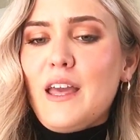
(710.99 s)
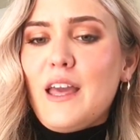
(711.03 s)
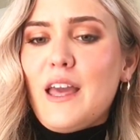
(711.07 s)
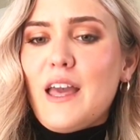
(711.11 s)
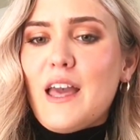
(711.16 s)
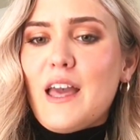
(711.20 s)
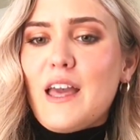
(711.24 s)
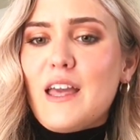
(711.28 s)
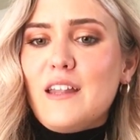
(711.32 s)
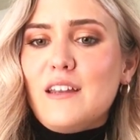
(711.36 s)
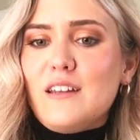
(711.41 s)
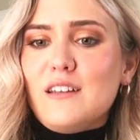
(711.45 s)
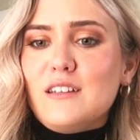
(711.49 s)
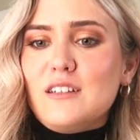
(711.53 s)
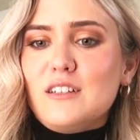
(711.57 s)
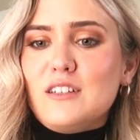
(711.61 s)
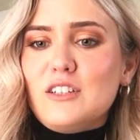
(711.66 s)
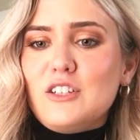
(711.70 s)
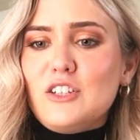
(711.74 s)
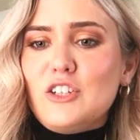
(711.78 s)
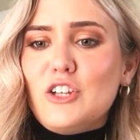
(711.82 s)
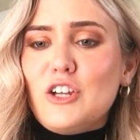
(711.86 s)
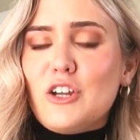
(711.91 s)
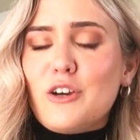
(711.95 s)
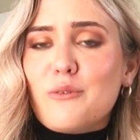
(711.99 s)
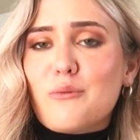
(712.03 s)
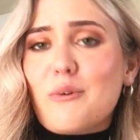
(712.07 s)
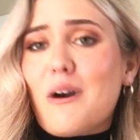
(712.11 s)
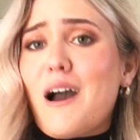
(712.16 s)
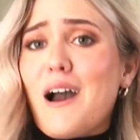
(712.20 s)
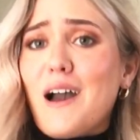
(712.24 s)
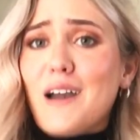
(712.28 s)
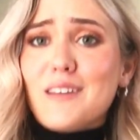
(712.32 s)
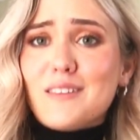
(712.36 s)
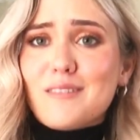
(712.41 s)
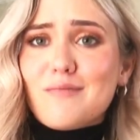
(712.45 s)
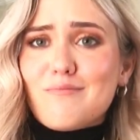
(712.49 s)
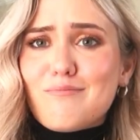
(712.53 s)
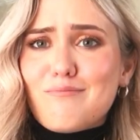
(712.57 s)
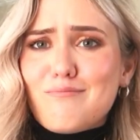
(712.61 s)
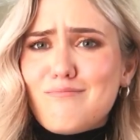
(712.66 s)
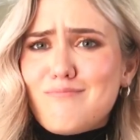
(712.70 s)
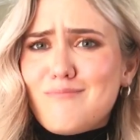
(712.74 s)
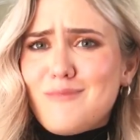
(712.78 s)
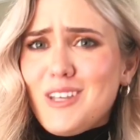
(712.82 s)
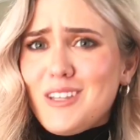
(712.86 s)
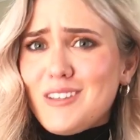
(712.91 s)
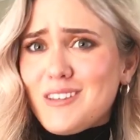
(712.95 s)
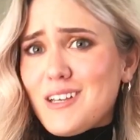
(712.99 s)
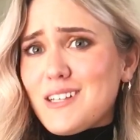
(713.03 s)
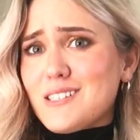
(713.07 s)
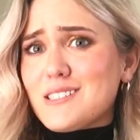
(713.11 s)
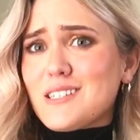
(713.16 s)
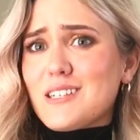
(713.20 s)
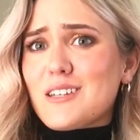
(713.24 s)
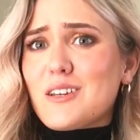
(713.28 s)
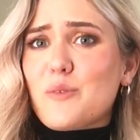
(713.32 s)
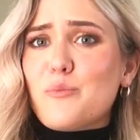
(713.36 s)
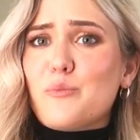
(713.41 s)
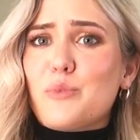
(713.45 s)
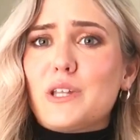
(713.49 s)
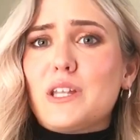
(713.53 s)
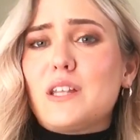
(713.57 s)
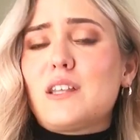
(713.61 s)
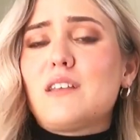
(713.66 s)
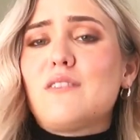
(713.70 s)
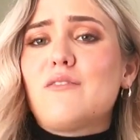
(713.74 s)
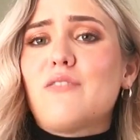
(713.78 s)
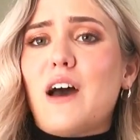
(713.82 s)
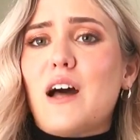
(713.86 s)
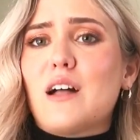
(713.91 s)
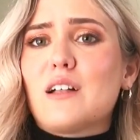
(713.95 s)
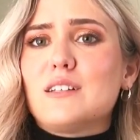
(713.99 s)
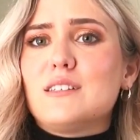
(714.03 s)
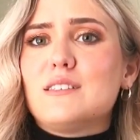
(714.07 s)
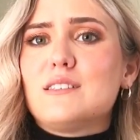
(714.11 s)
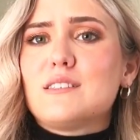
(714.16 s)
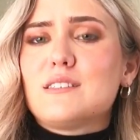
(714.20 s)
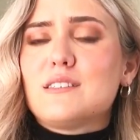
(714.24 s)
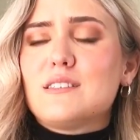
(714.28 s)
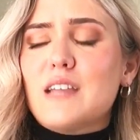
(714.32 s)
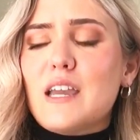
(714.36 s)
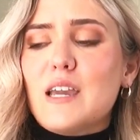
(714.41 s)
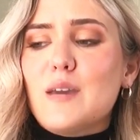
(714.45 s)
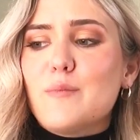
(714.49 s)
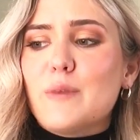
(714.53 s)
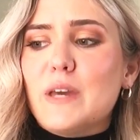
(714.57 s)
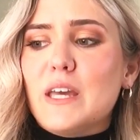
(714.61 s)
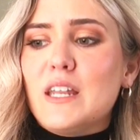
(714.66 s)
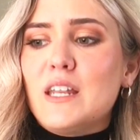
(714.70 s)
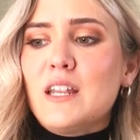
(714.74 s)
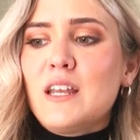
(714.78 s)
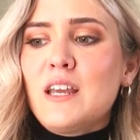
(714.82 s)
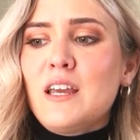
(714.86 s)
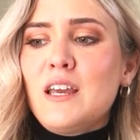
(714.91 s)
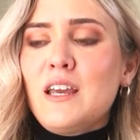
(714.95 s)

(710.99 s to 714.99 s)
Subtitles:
And, you know, I think that's a completely valid statement.